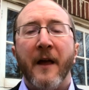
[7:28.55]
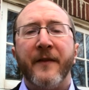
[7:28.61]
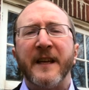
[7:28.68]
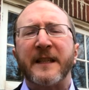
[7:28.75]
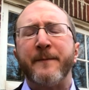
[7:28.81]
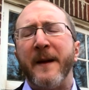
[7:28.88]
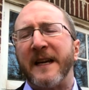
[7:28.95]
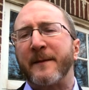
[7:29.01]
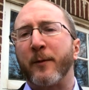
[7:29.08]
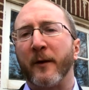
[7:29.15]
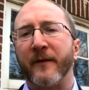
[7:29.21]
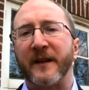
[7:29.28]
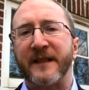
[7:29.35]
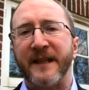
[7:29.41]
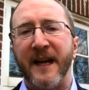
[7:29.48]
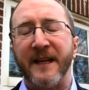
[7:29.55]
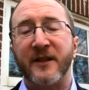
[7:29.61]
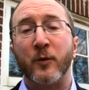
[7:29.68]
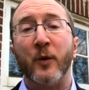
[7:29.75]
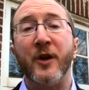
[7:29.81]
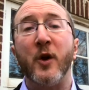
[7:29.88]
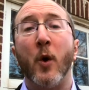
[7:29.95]
This makes perfect
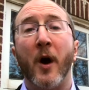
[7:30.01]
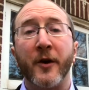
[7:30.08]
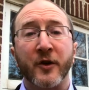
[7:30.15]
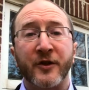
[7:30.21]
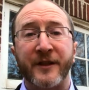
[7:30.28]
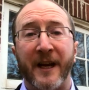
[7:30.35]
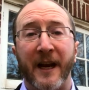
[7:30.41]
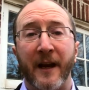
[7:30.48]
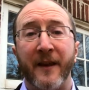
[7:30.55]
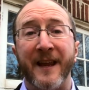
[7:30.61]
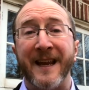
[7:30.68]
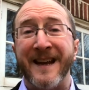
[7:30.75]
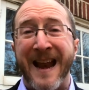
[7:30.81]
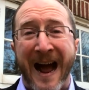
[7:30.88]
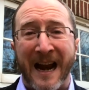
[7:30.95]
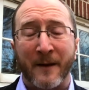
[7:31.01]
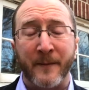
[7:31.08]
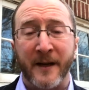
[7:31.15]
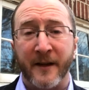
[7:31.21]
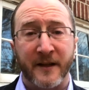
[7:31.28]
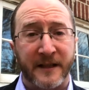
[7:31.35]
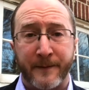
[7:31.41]
sense when you understand the
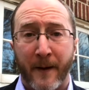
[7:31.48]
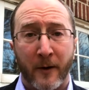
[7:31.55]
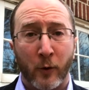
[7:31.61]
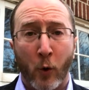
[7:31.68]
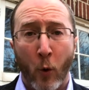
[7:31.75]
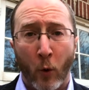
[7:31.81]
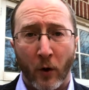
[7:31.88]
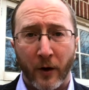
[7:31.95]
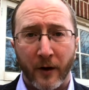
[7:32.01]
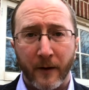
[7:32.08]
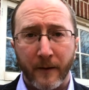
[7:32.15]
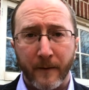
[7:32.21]
anatomy of the spinal cord.